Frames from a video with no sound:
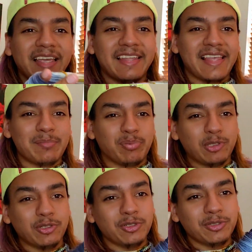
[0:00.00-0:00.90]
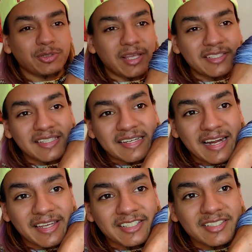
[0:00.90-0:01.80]
And that blue, that's a
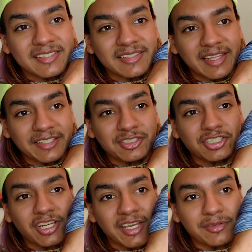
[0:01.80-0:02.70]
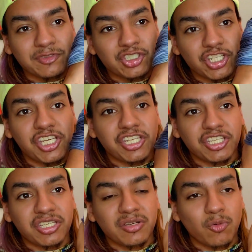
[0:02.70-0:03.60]
nice like shade of
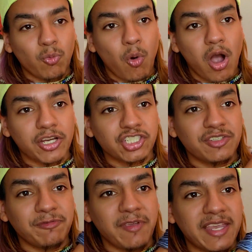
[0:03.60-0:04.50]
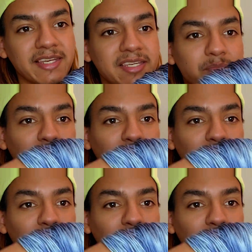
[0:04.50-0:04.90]
jean washed faded